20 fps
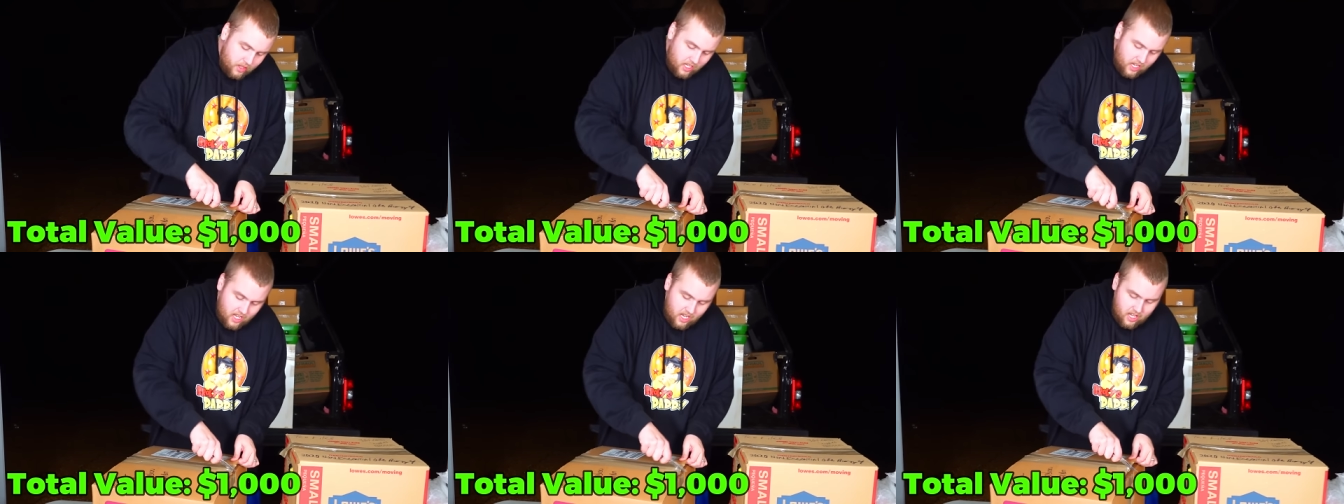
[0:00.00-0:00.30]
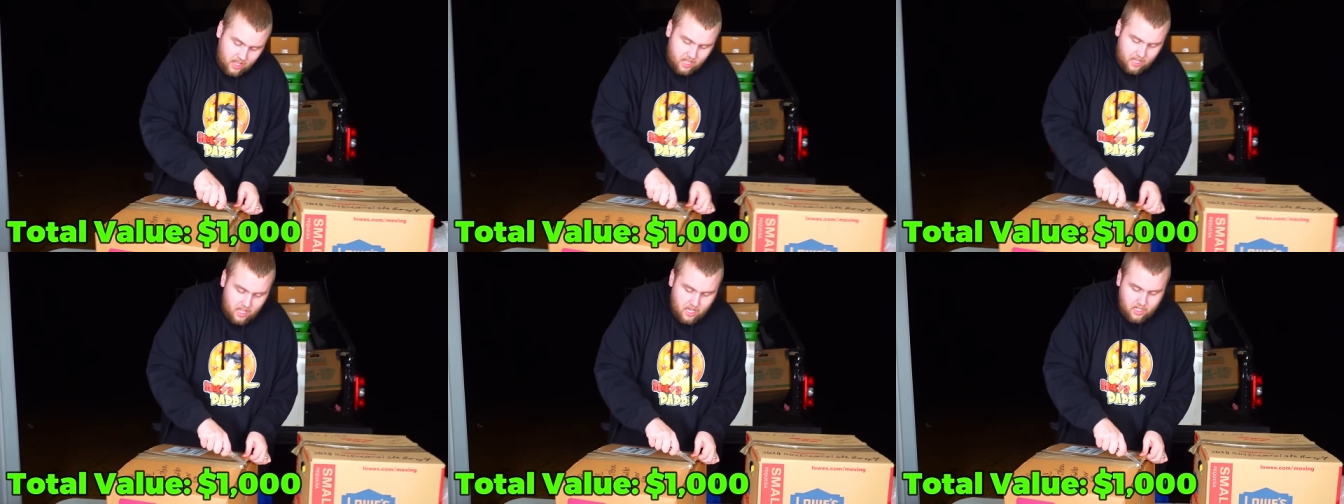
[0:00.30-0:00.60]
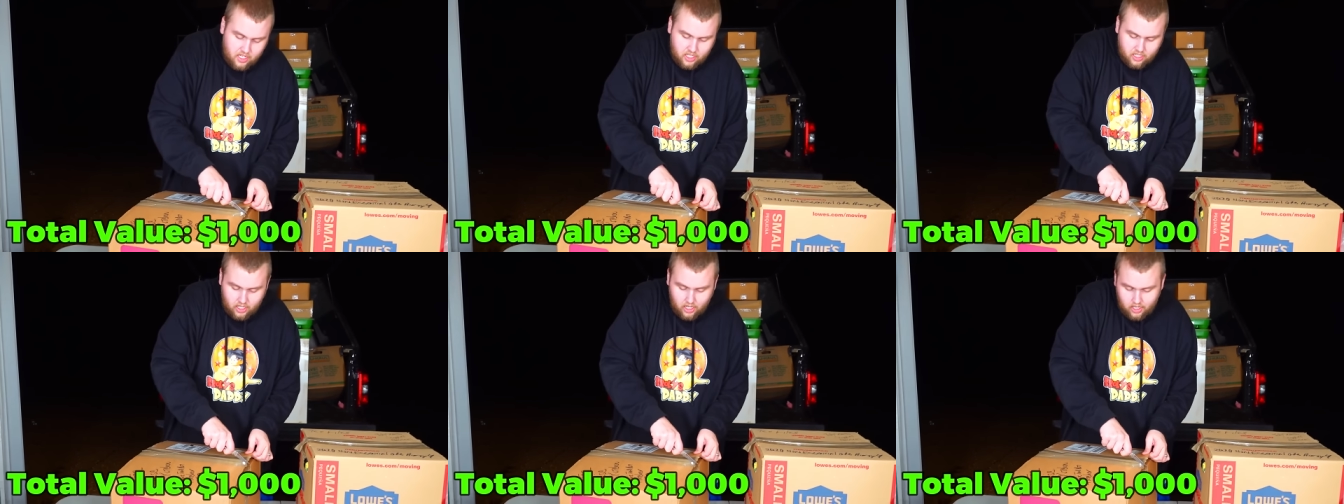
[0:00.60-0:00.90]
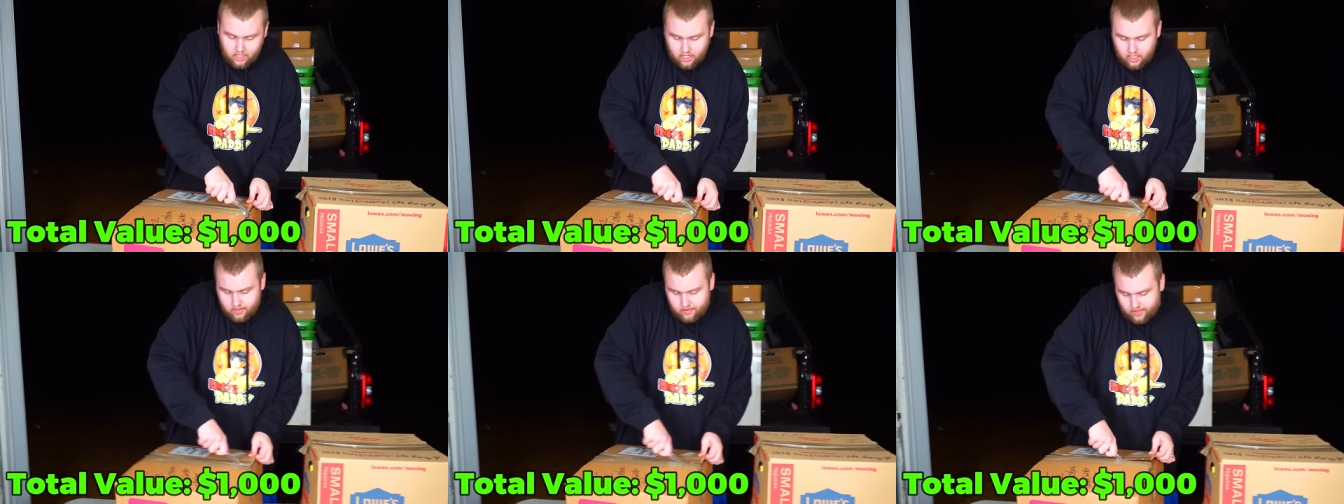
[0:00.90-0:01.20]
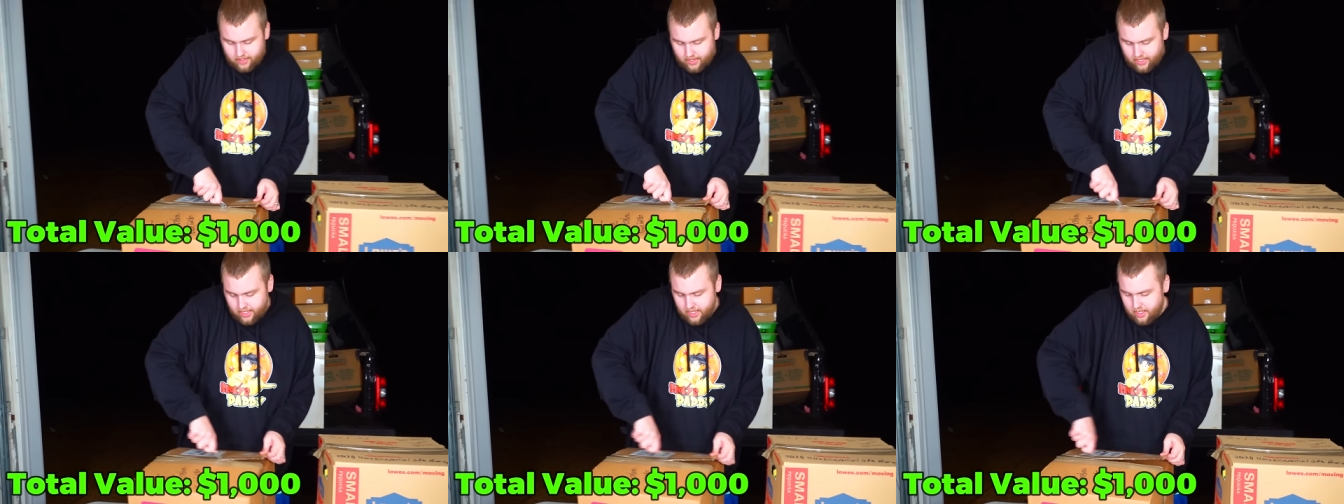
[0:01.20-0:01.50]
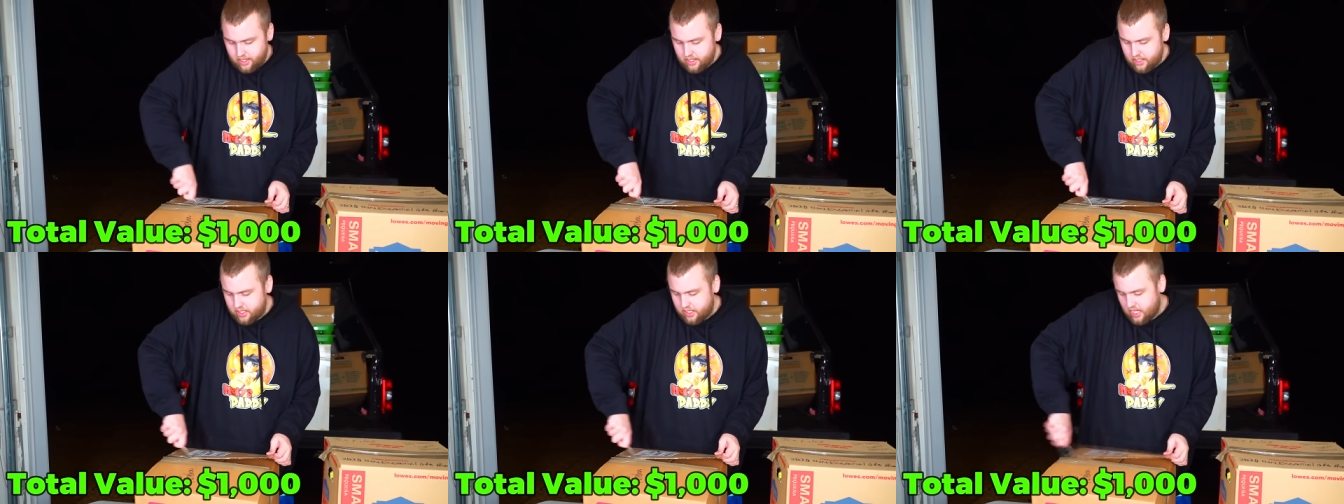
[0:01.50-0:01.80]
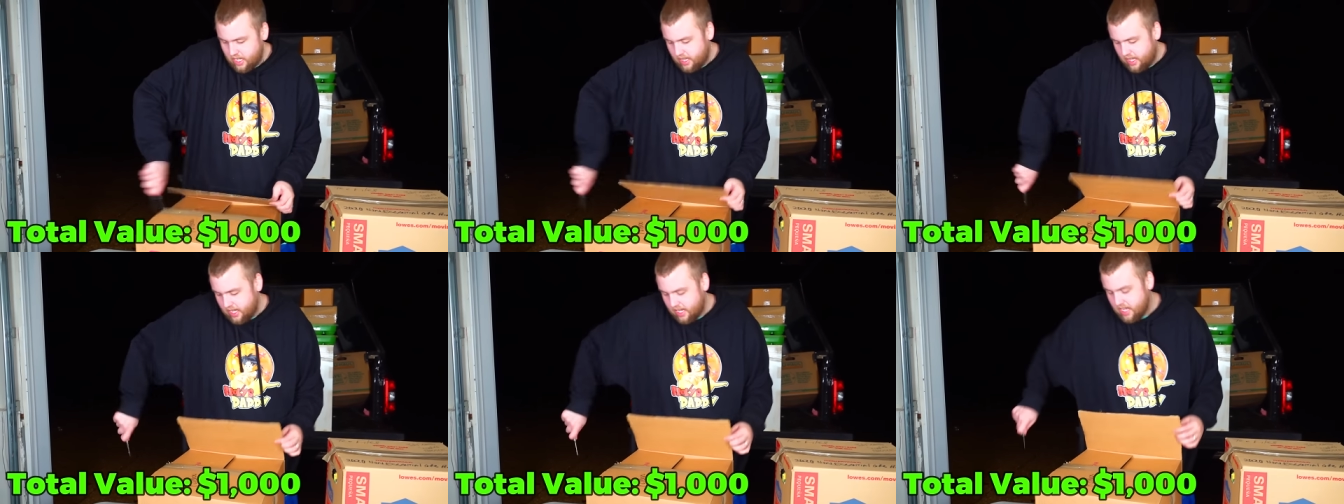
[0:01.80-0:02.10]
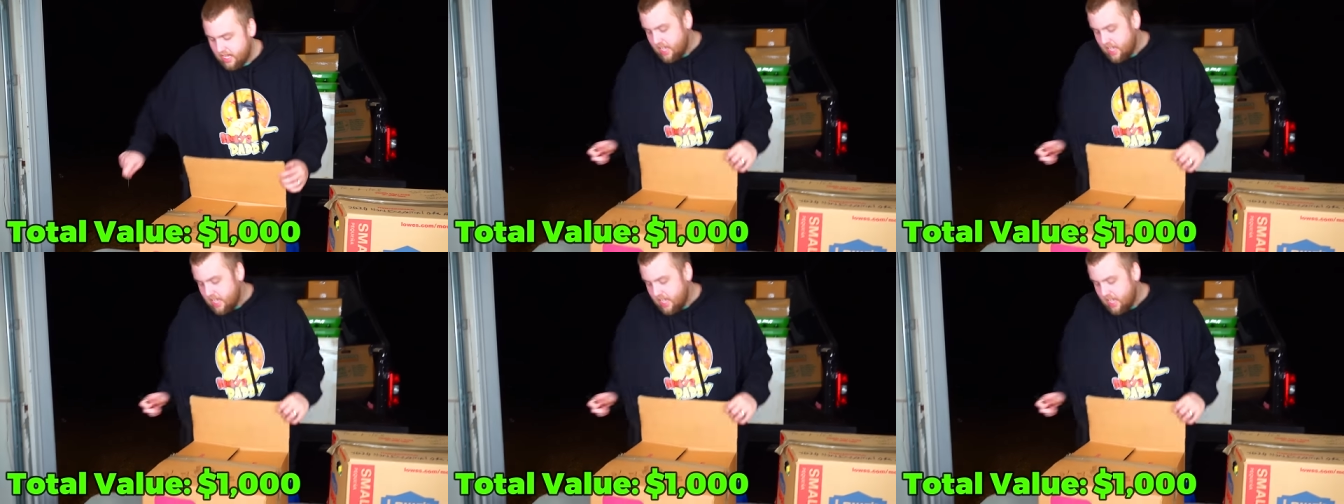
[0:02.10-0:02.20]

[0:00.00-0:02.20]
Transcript: thing in it and they just start going. Like it'll just say like